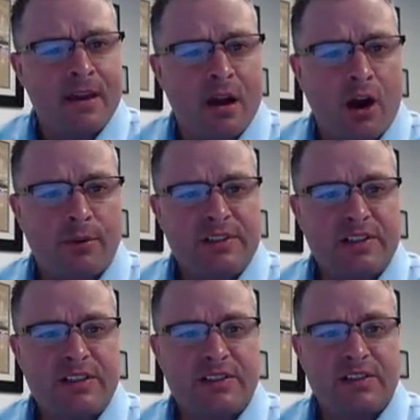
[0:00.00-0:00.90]

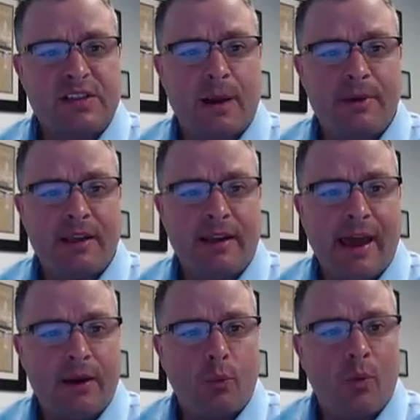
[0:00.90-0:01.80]
resistance is coming in
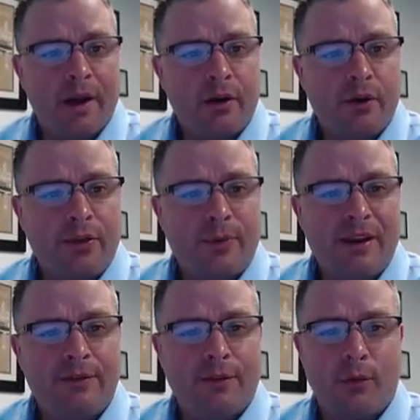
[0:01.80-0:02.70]
at
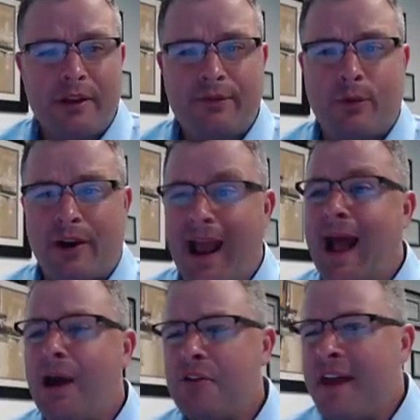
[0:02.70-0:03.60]
103.44.
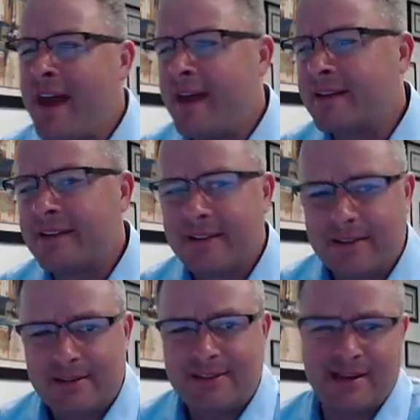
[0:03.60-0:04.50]
How the heck
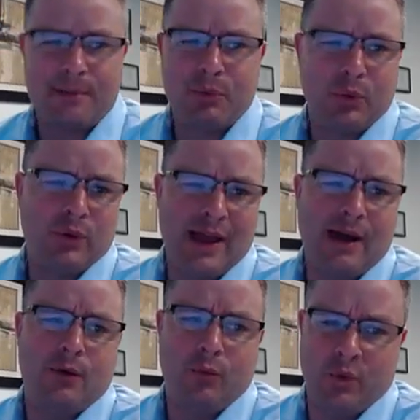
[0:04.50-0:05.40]
did I pull
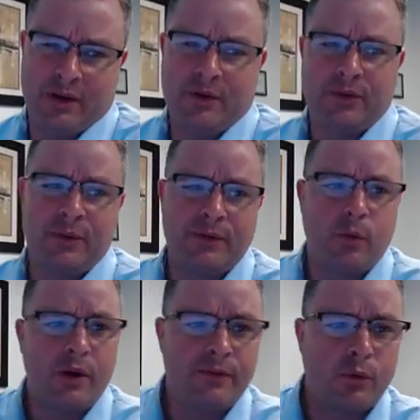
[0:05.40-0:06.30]
out
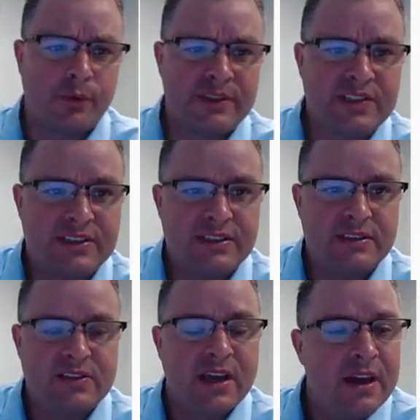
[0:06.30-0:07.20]
103.44
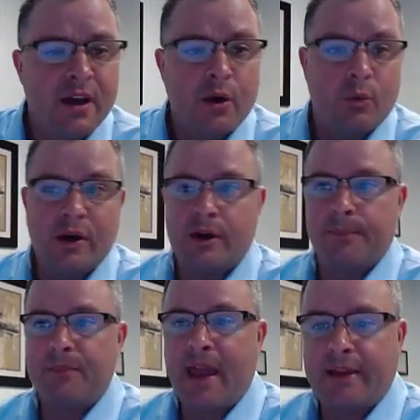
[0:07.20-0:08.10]
resistance?
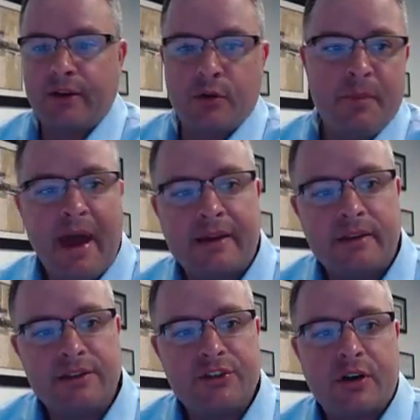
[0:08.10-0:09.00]
Well, I had to go back in
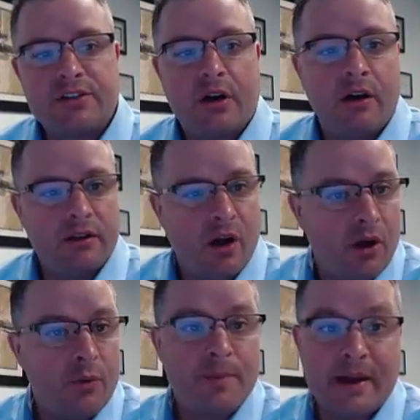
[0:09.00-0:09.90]
the charts all
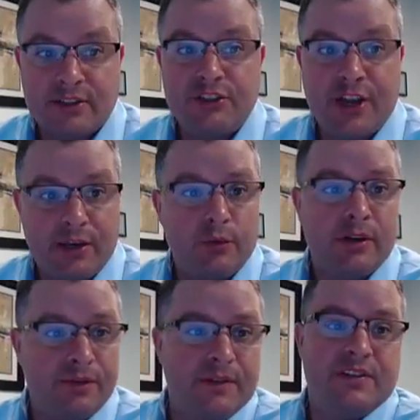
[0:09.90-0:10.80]
the way back to
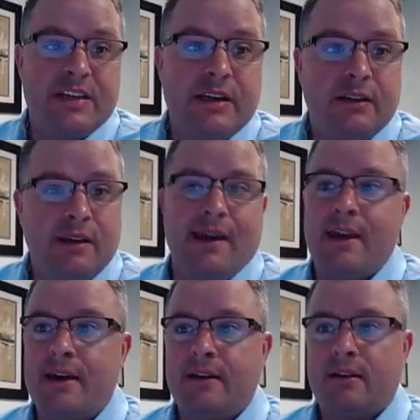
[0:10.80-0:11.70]
January of 15,
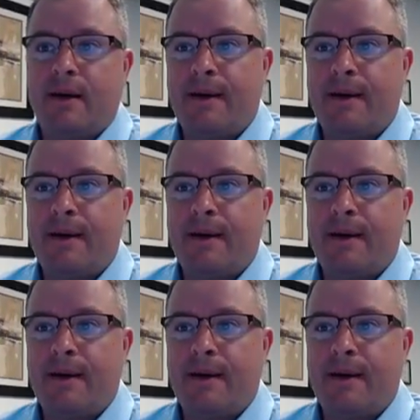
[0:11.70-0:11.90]
and